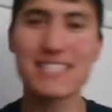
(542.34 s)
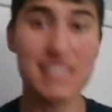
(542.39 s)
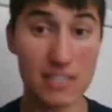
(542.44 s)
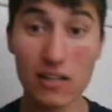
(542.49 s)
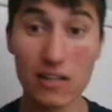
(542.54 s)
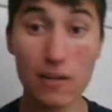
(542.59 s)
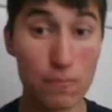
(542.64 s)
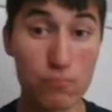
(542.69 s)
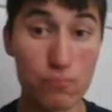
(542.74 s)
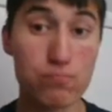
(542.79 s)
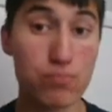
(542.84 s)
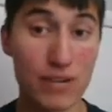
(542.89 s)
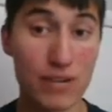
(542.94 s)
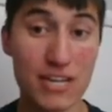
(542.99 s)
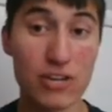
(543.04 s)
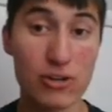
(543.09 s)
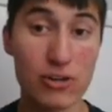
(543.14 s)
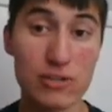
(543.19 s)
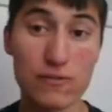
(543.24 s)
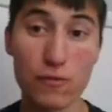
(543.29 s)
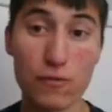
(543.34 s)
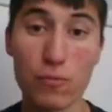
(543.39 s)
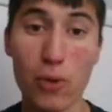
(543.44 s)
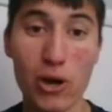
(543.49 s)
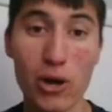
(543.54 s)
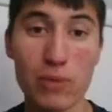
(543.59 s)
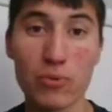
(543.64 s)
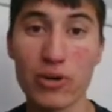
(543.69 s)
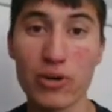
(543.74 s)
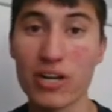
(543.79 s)
still a pretty useful
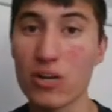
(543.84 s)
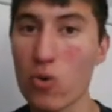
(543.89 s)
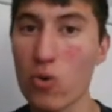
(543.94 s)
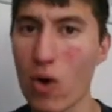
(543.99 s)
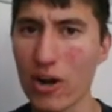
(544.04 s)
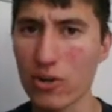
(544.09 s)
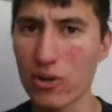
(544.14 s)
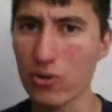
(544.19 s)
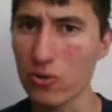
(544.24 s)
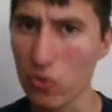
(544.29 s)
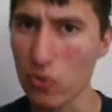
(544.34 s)
Pokemon and quite a good